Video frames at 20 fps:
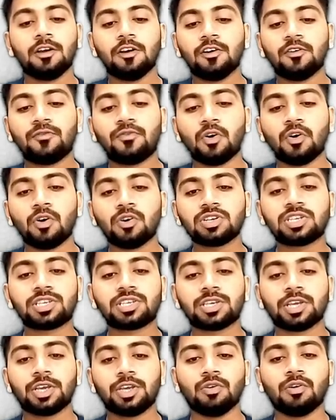Force
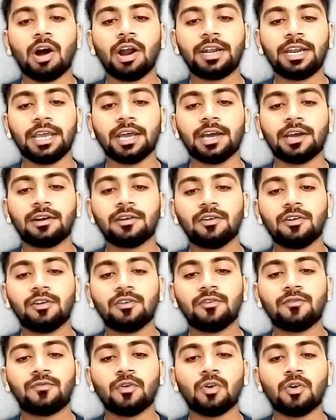you got here,
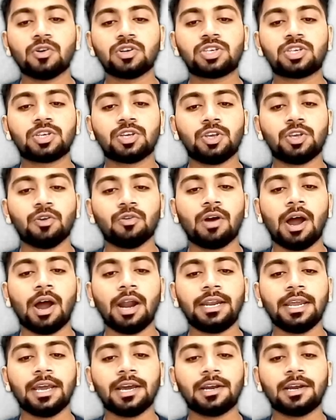force you
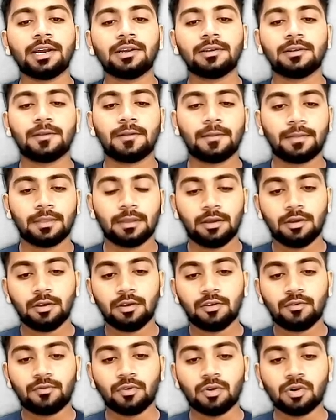got here,
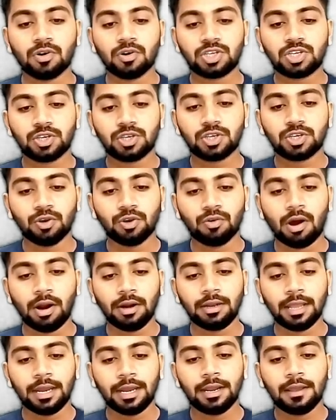force you
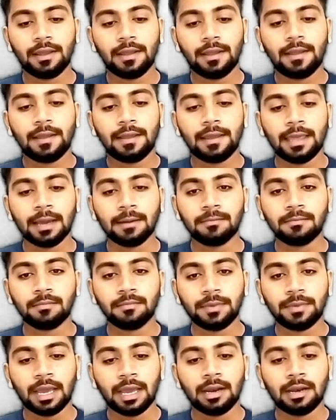got there.
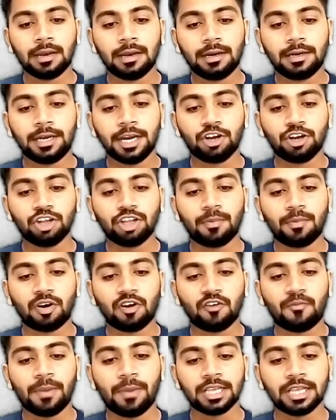M, L, T to the power
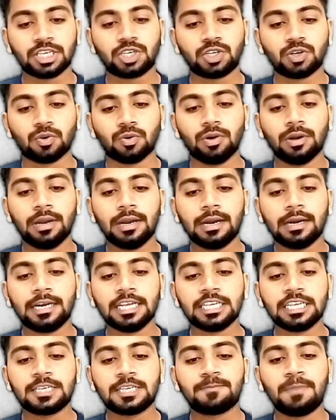of minus 2.
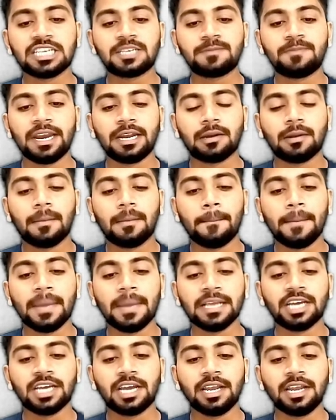Displacement
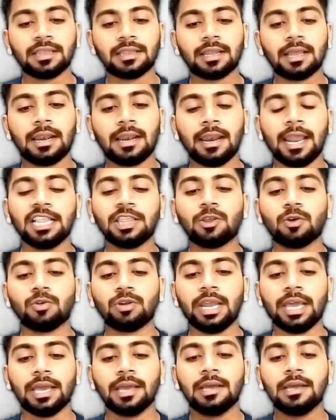measure in length
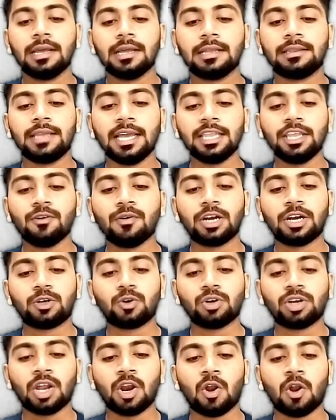only. Then your
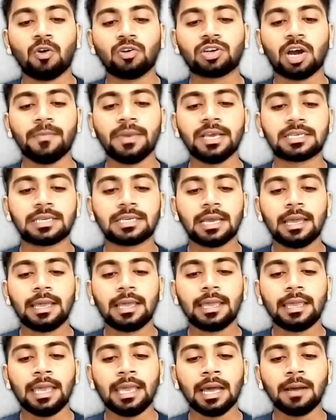total outcome is
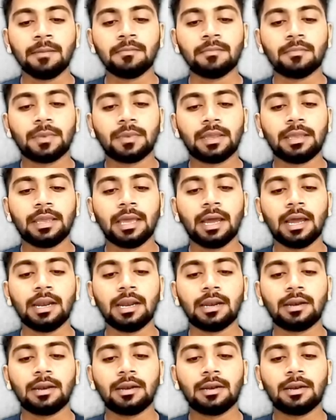M,
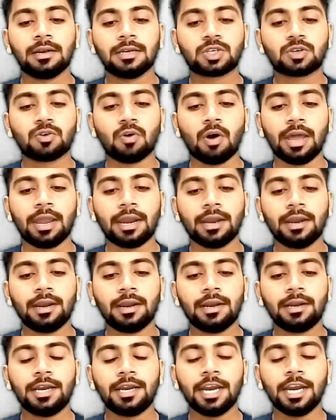L
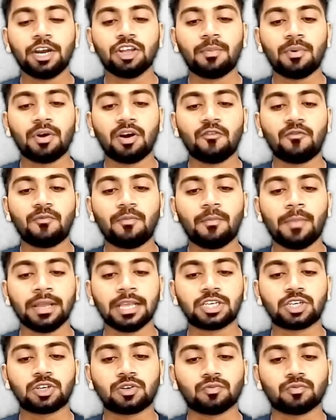square, T to the power of minus 2.